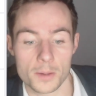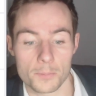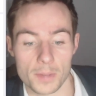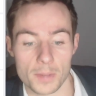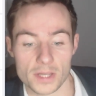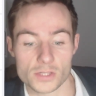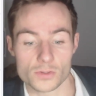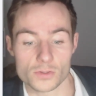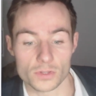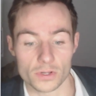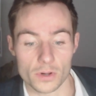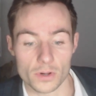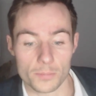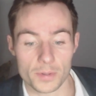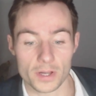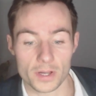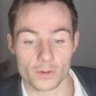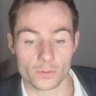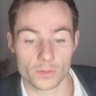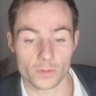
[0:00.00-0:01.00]
Based on their
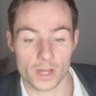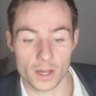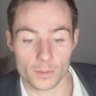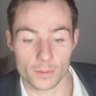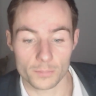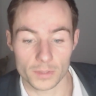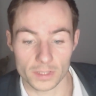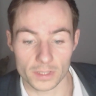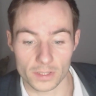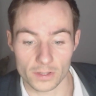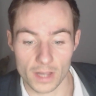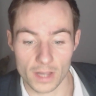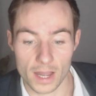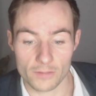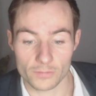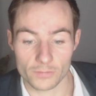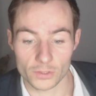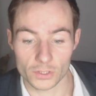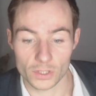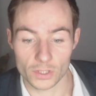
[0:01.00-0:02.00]
appeal, helping the
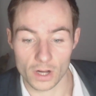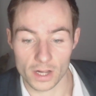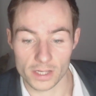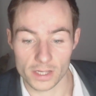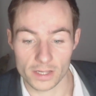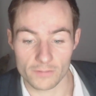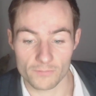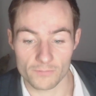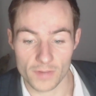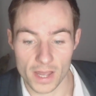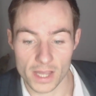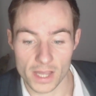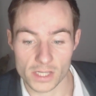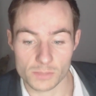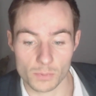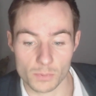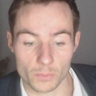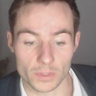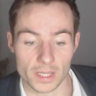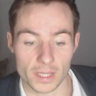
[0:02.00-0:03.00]
average guy
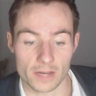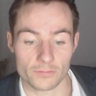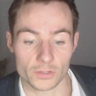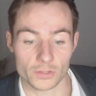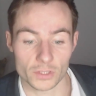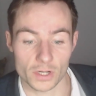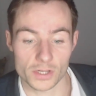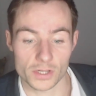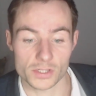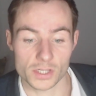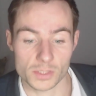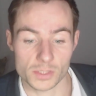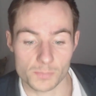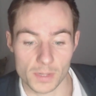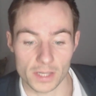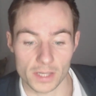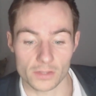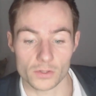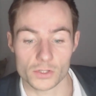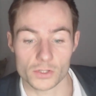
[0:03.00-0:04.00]
invest, but when the average guy starts
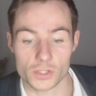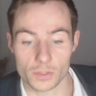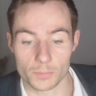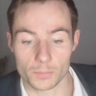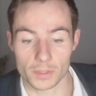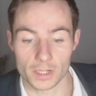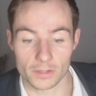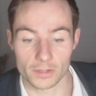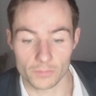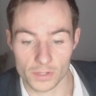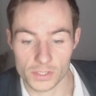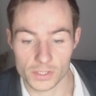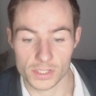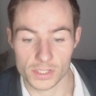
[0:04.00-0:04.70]
beating the stupidly rich, they